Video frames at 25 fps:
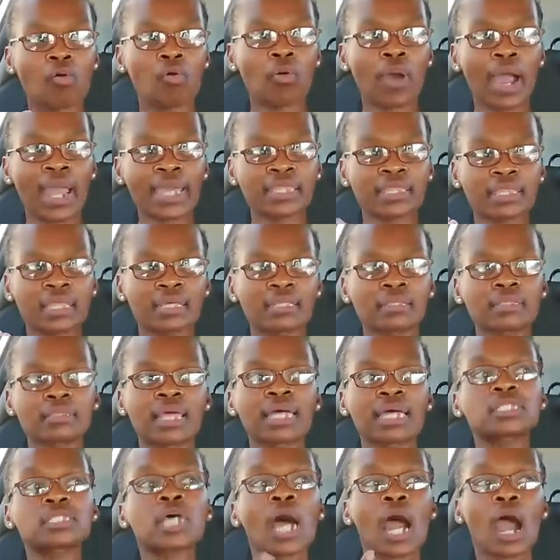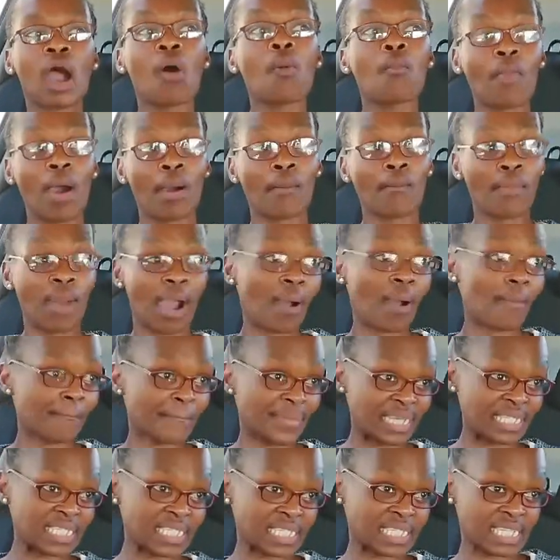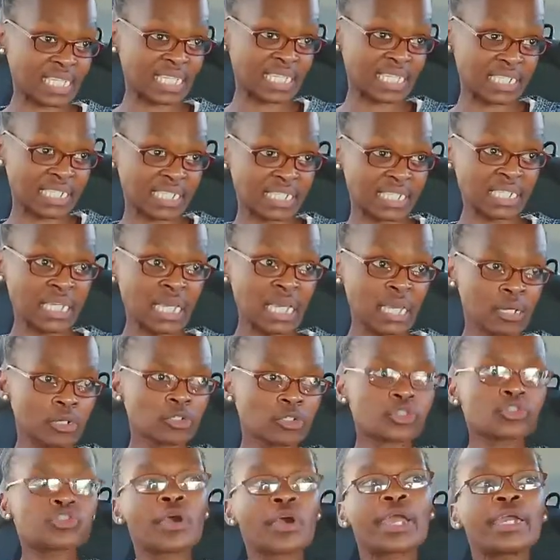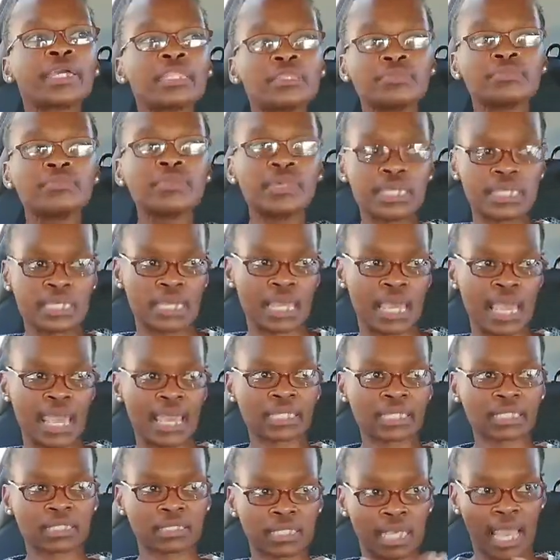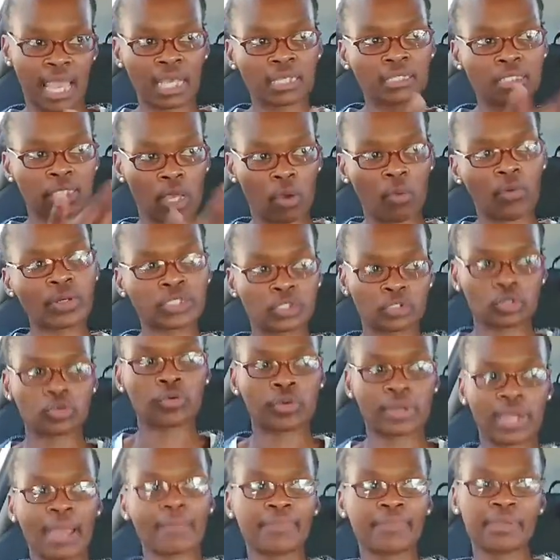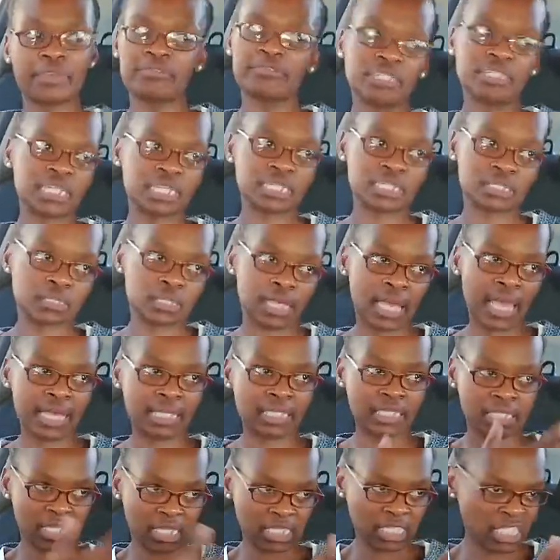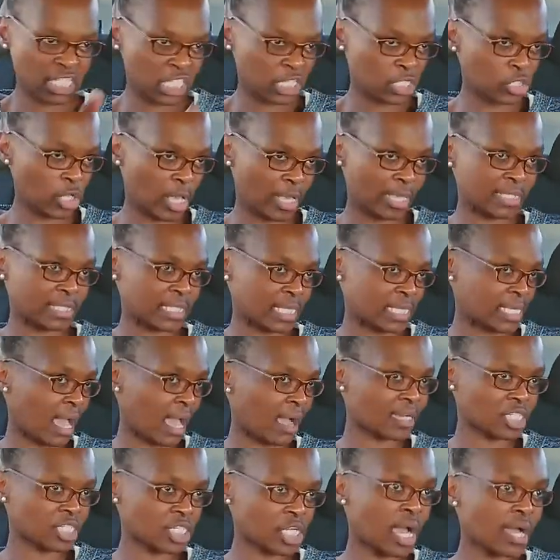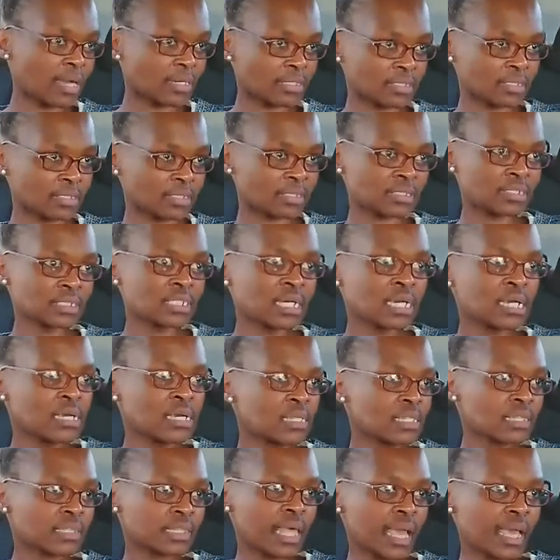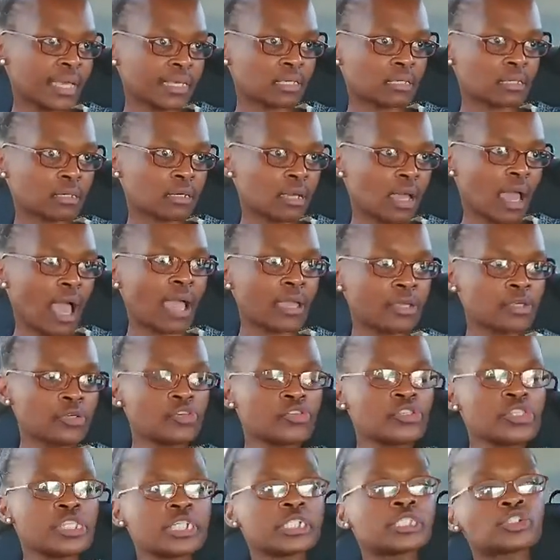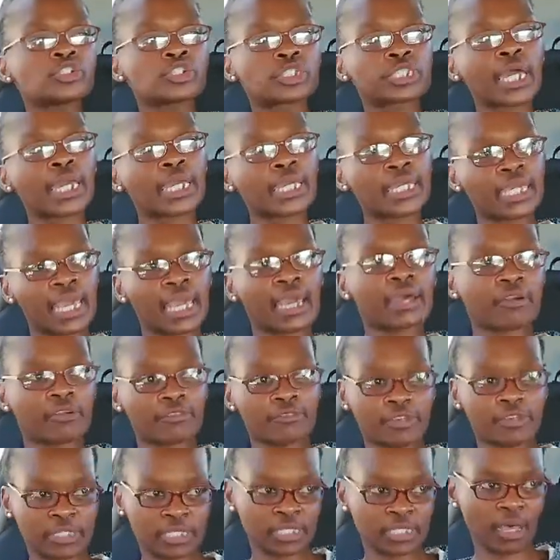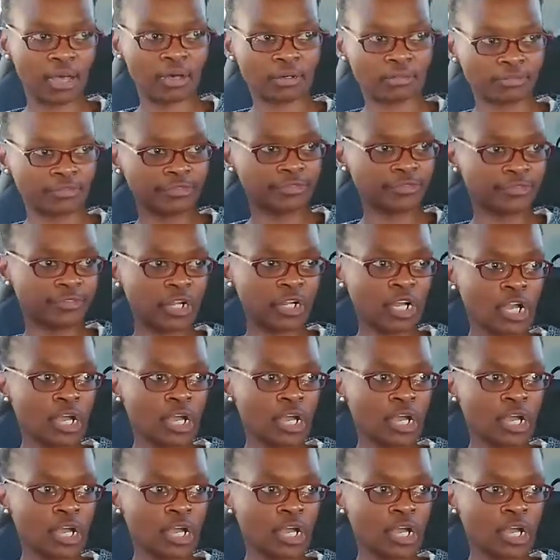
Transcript: how I think that's how my mom basically trained me as I was growing up, even as a 6 year as a young child. Like, you need to take care of yourself.